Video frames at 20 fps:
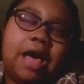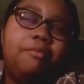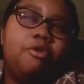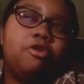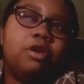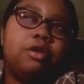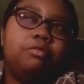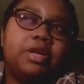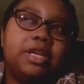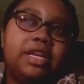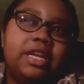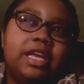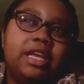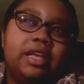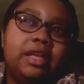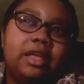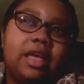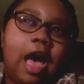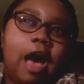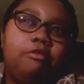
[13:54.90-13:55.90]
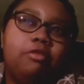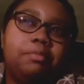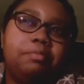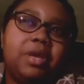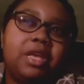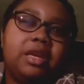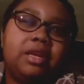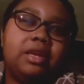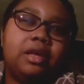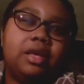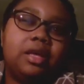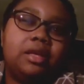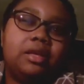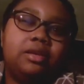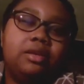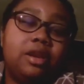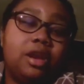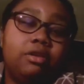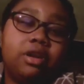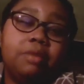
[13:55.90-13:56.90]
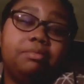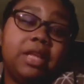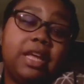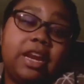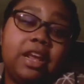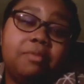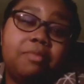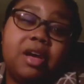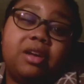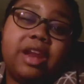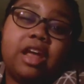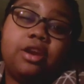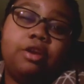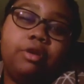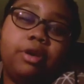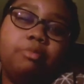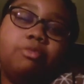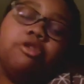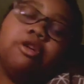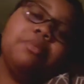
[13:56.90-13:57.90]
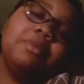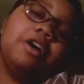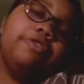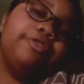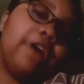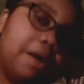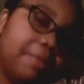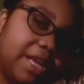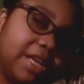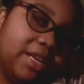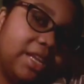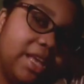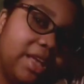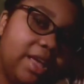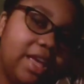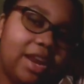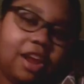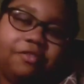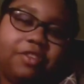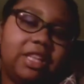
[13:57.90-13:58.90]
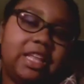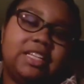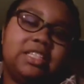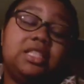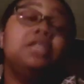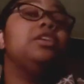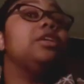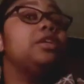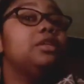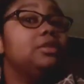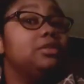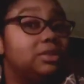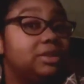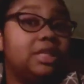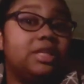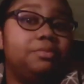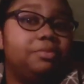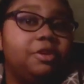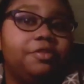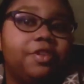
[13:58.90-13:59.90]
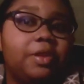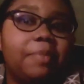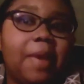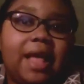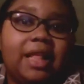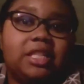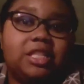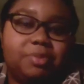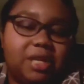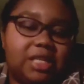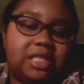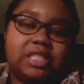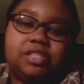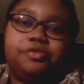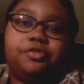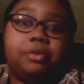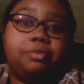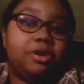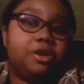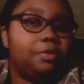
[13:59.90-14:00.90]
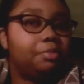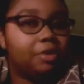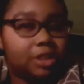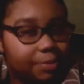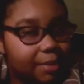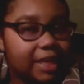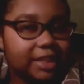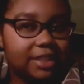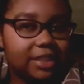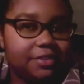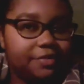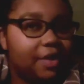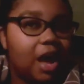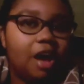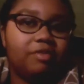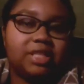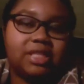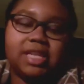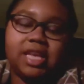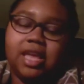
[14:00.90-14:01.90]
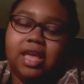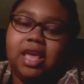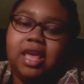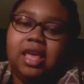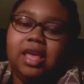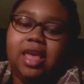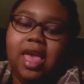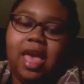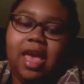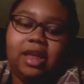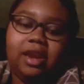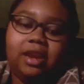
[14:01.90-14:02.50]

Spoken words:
if she focused a lot more on Whitney, I would have been, you know, complaining about not knowing more about Robin. And I feel like she did a perfect balance because it's from her perspective,